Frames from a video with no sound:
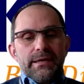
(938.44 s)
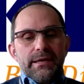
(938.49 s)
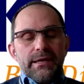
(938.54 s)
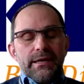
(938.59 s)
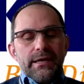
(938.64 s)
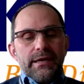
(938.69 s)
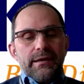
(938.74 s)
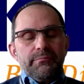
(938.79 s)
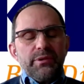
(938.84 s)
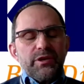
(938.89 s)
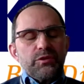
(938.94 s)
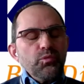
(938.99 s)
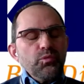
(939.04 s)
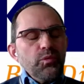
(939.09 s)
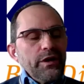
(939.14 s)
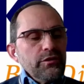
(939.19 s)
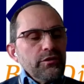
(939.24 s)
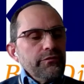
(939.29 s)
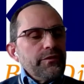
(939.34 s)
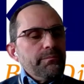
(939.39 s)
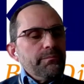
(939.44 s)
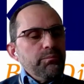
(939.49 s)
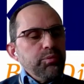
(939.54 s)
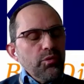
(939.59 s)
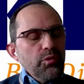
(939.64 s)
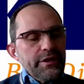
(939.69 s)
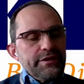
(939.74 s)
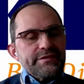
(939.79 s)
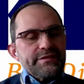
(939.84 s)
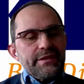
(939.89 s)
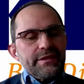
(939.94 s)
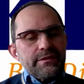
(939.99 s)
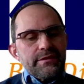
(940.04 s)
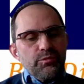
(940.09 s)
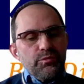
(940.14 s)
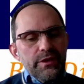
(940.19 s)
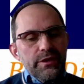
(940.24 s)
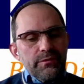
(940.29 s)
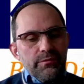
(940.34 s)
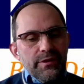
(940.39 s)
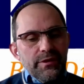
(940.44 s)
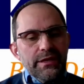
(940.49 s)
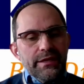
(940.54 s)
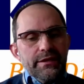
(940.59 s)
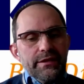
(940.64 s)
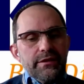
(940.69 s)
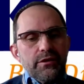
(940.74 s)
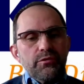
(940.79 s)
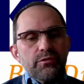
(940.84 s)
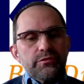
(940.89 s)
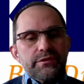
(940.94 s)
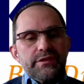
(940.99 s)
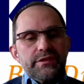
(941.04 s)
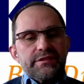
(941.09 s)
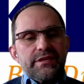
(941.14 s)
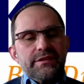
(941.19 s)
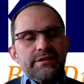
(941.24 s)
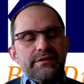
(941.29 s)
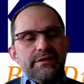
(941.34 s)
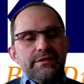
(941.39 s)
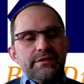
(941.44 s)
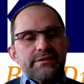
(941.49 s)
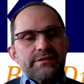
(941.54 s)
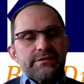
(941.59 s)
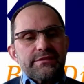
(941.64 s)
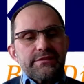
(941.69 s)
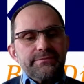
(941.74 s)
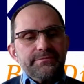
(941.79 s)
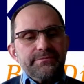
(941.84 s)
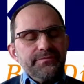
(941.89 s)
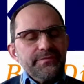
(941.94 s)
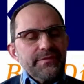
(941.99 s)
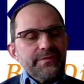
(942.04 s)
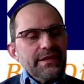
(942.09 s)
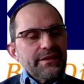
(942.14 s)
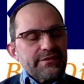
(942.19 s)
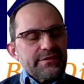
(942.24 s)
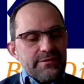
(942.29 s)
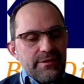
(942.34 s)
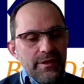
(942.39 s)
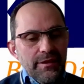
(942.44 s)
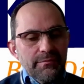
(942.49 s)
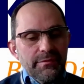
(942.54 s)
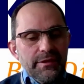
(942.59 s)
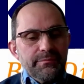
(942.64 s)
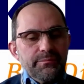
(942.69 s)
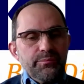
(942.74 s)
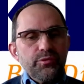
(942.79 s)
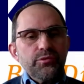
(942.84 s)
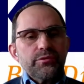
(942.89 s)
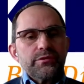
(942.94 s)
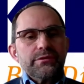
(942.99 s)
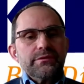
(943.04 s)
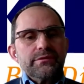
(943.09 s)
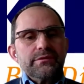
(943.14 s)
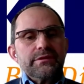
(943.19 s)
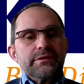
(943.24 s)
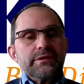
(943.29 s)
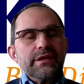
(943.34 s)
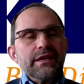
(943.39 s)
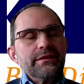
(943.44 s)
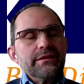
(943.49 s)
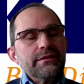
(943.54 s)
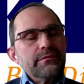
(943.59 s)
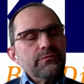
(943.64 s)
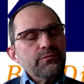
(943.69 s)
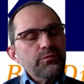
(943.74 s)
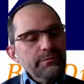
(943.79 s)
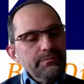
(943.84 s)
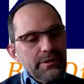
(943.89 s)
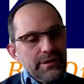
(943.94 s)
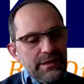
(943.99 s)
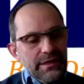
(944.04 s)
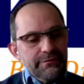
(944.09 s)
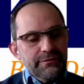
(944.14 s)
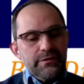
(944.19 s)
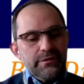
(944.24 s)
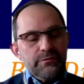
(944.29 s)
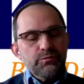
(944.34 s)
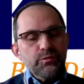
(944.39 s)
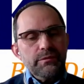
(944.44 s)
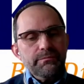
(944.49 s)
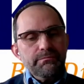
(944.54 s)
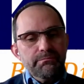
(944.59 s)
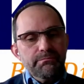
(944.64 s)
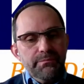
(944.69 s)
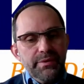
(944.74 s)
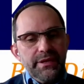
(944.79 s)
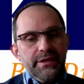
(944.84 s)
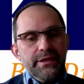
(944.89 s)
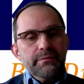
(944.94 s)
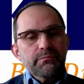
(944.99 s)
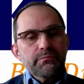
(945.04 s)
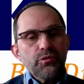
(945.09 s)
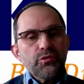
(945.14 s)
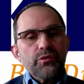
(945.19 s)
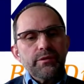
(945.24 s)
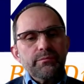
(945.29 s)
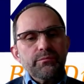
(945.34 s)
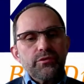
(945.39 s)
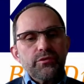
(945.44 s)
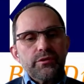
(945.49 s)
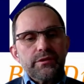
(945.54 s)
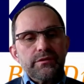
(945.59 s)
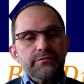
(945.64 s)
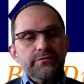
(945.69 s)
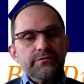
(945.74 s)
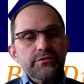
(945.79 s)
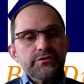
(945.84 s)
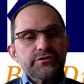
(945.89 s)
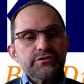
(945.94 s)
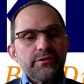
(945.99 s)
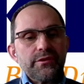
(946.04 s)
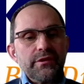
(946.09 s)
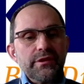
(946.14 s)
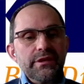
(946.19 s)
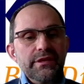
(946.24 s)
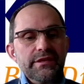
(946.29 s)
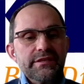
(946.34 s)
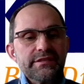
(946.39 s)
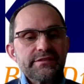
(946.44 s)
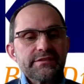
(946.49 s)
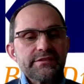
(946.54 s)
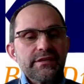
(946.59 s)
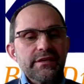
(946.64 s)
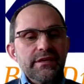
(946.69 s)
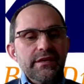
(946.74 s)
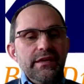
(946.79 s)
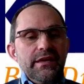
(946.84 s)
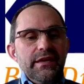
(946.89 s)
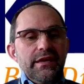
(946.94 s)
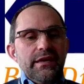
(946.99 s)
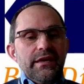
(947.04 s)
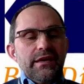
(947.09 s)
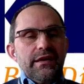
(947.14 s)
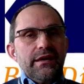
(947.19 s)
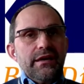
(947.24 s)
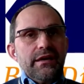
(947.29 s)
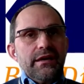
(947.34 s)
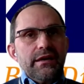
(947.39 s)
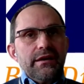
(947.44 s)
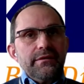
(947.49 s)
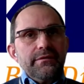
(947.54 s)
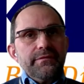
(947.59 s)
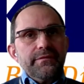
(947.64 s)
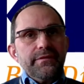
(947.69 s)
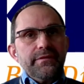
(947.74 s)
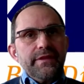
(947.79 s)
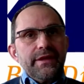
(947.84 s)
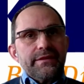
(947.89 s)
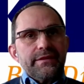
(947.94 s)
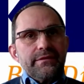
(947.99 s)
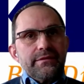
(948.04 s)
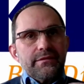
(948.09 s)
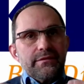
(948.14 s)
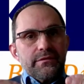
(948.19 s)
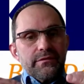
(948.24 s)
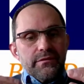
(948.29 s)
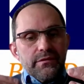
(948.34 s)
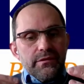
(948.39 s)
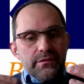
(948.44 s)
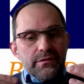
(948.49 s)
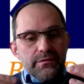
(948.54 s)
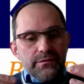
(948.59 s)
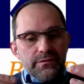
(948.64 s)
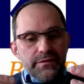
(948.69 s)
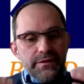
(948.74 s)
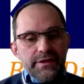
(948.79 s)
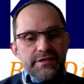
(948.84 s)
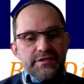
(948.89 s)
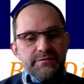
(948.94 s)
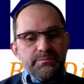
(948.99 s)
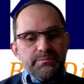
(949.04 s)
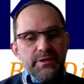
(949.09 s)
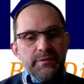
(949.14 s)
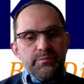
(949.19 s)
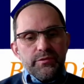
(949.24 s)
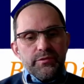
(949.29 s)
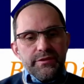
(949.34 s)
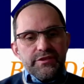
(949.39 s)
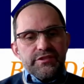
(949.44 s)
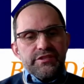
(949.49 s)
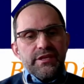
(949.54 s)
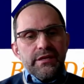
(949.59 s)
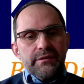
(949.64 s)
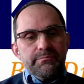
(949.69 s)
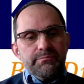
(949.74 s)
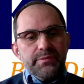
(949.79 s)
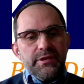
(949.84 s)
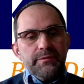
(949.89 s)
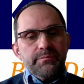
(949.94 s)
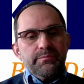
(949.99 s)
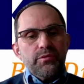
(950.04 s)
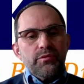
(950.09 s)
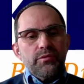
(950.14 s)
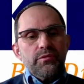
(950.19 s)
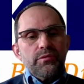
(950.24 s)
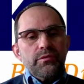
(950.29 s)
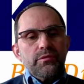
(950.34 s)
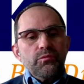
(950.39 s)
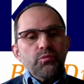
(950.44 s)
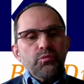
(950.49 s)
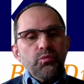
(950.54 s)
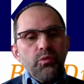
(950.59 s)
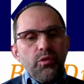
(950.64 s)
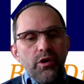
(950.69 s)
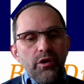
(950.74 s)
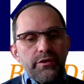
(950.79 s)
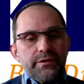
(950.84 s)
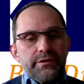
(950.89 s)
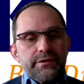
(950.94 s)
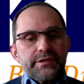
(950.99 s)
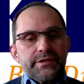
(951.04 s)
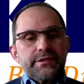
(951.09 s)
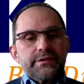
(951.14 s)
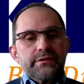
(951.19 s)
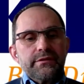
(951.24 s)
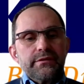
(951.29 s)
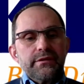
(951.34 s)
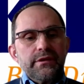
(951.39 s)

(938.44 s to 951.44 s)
But one of the points that we really notice, and it's extremely important, and that we believe it will be more and more in the future, is that these people, these young people, want